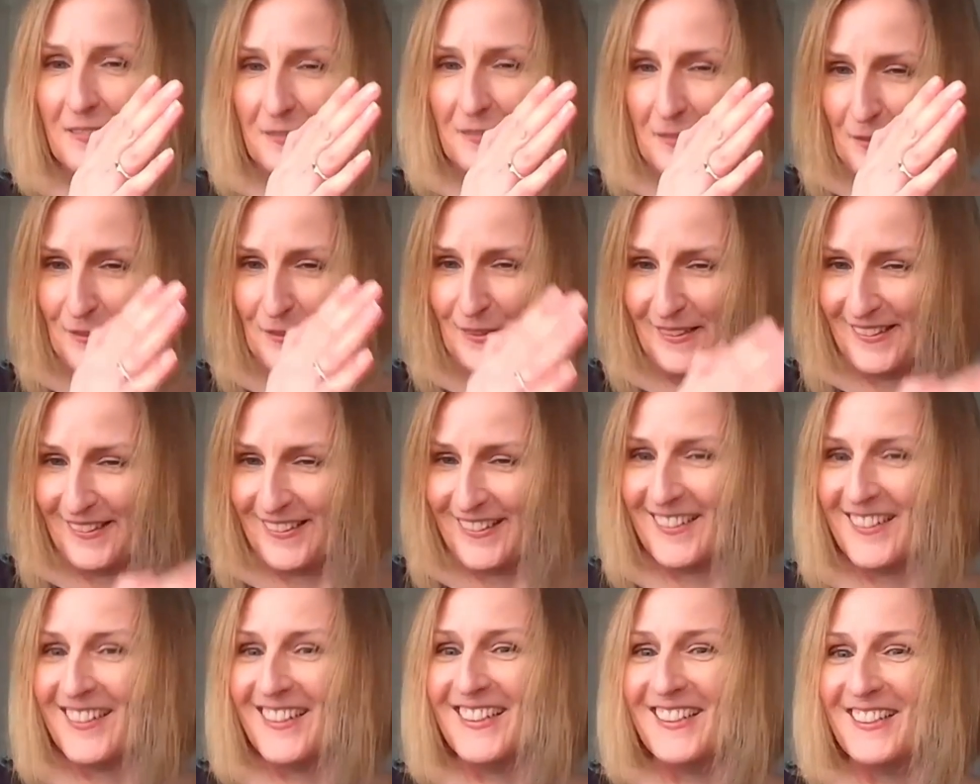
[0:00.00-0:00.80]
because it's
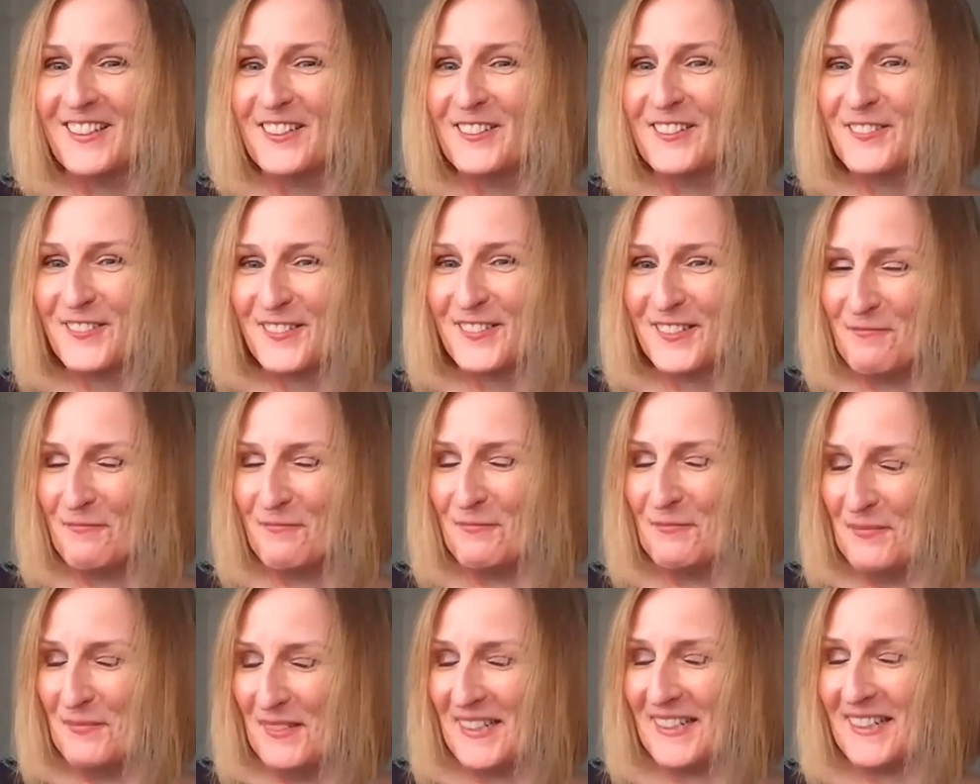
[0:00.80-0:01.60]
siloed and
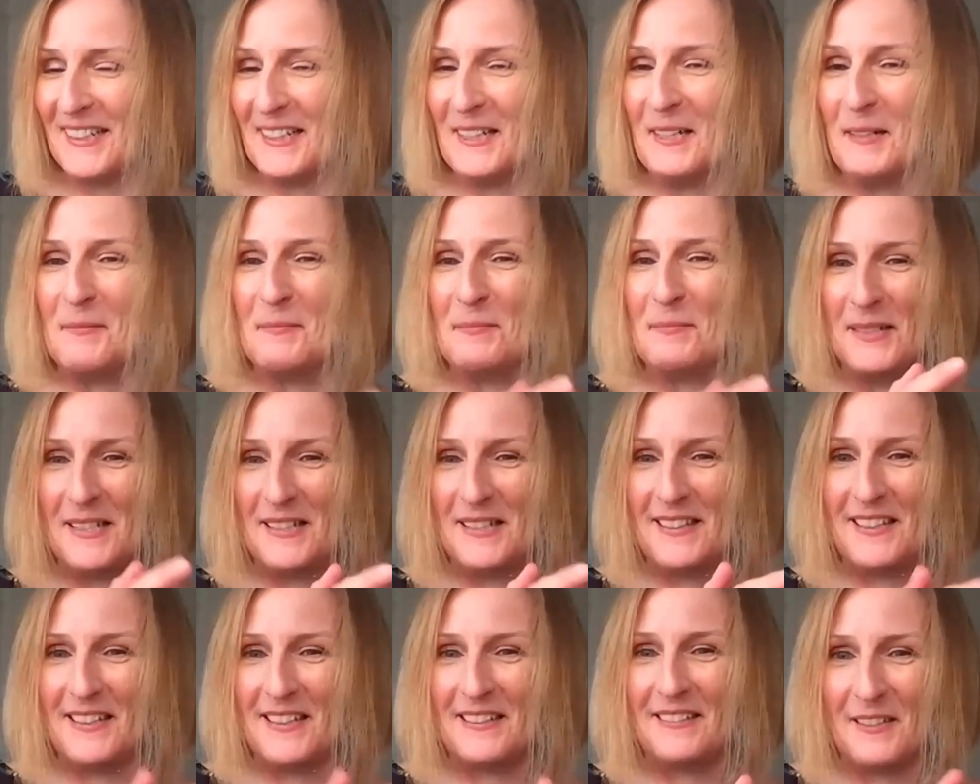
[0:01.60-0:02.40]
it can be,
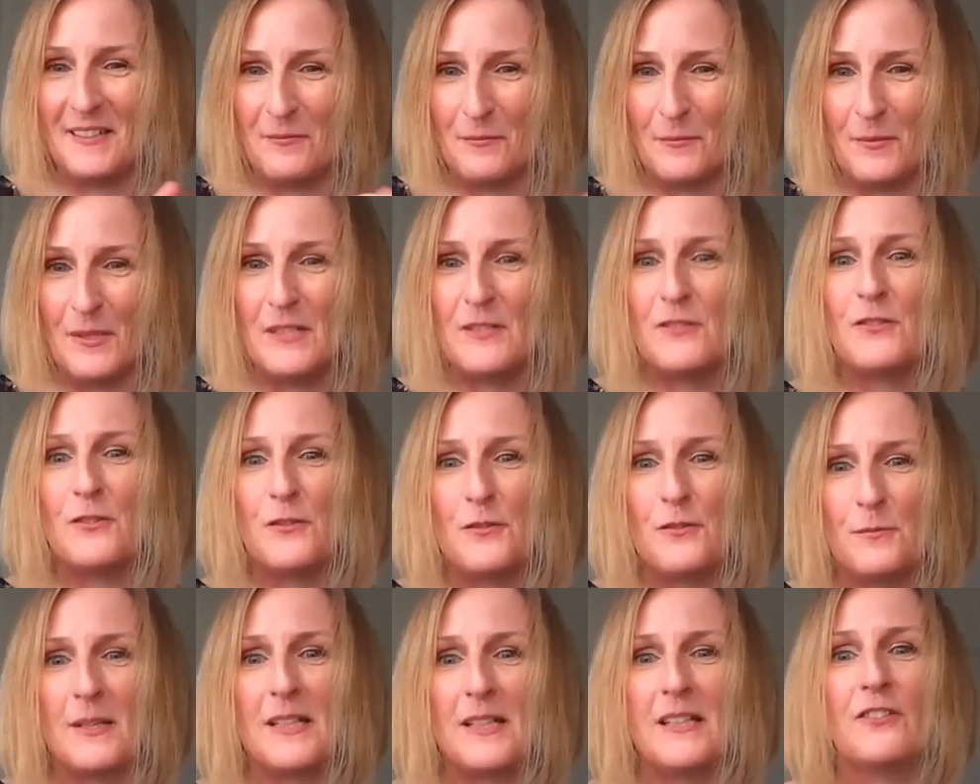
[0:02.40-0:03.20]
then we
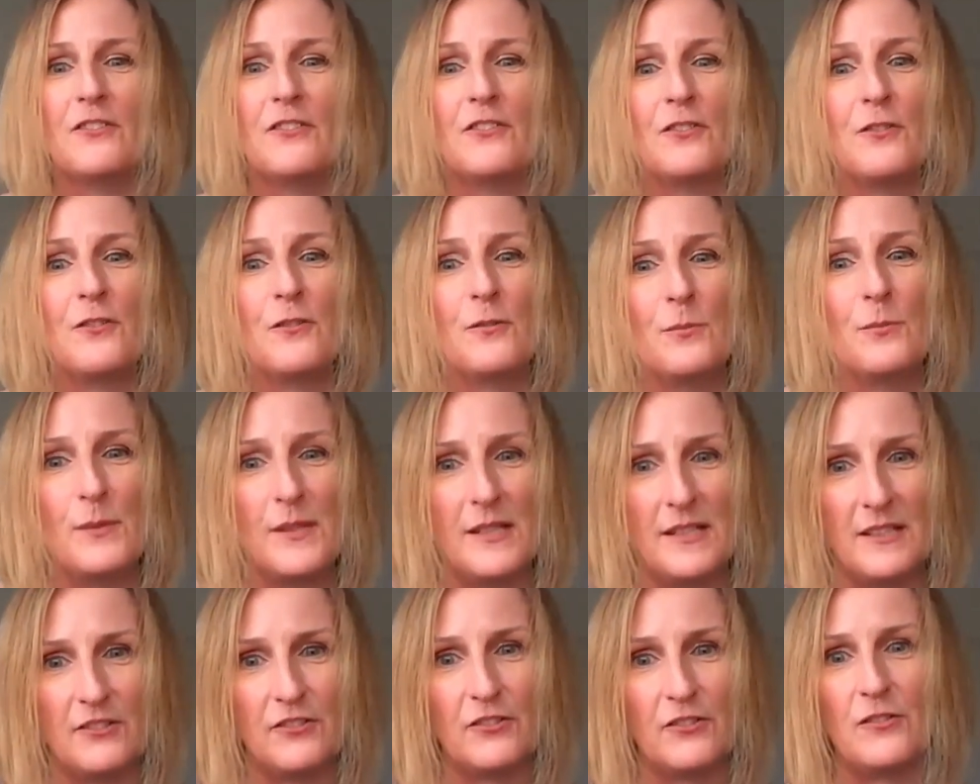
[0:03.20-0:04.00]
do make sure
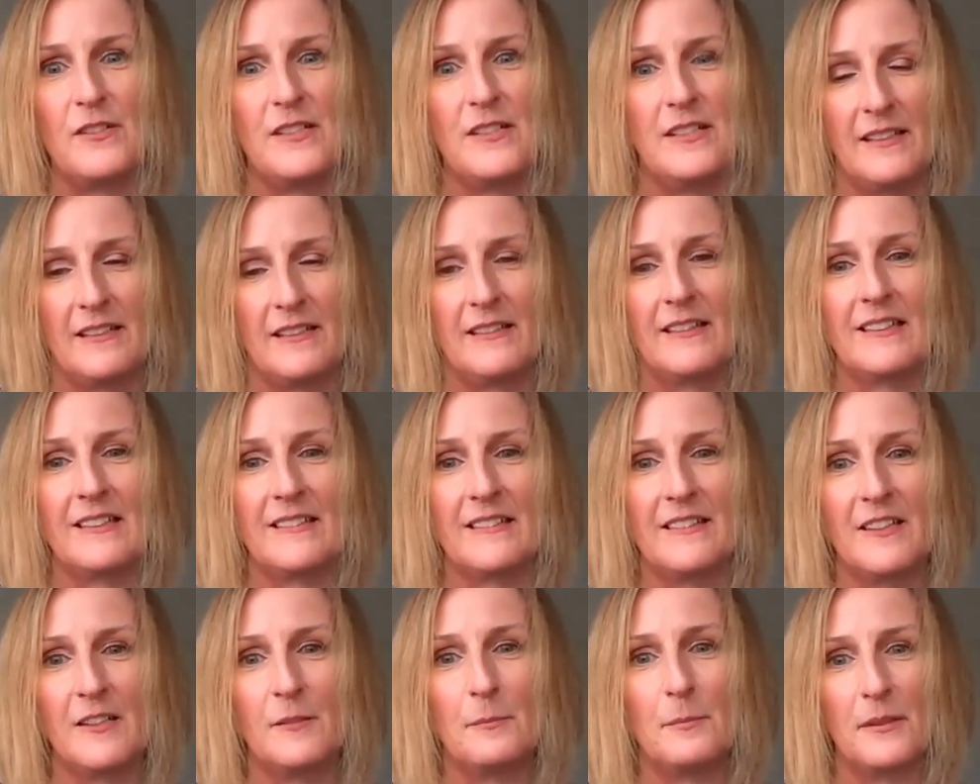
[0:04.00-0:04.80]
we're joining
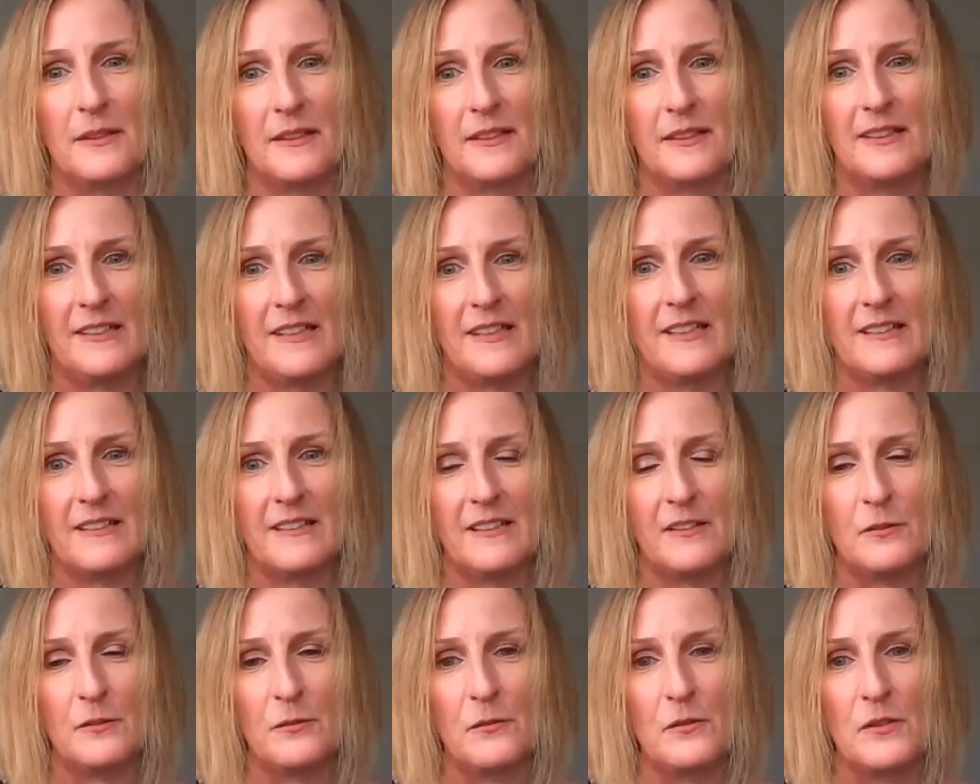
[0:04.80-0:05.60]
that up and
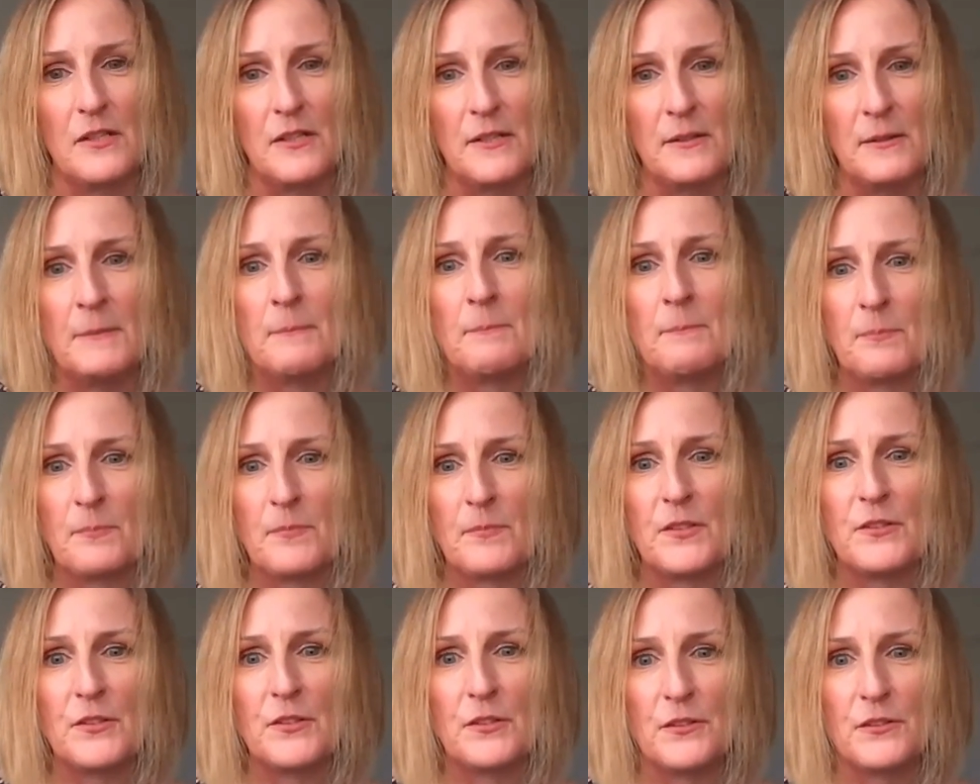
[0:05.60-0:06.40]
connecting all the
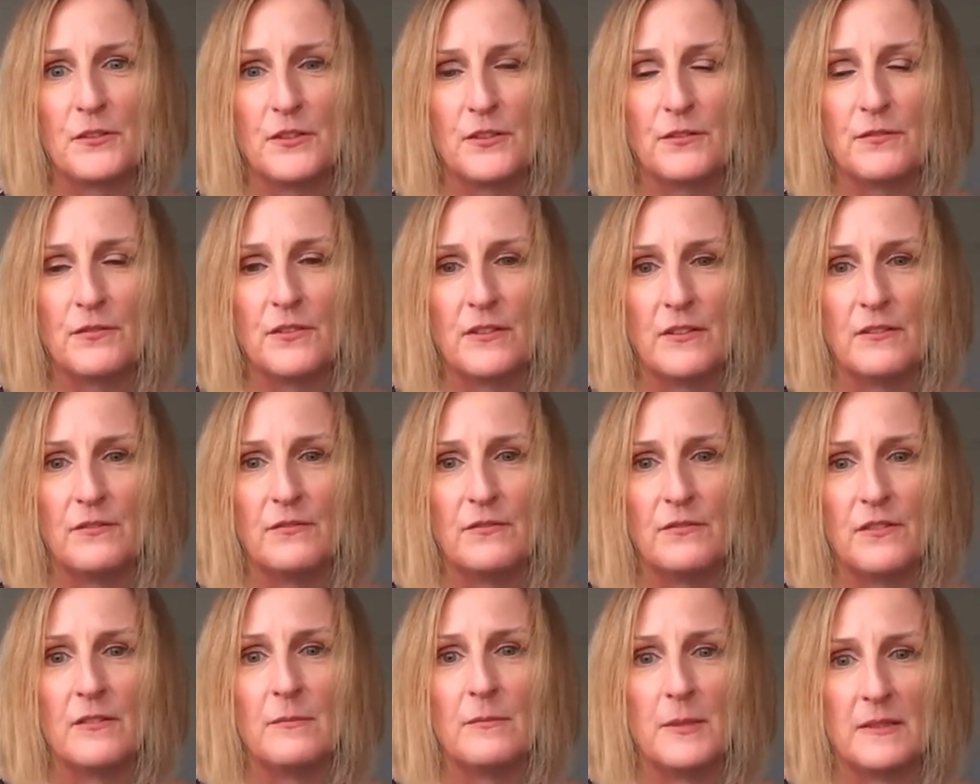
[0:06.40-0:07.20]
dots
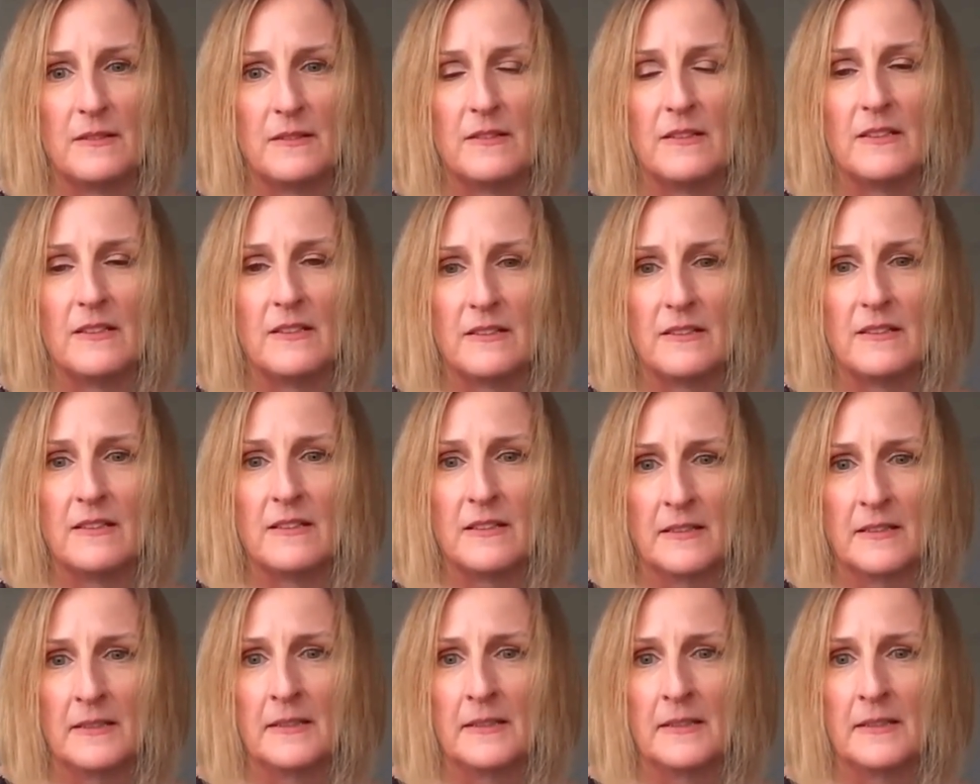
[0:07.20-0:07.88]
for the business.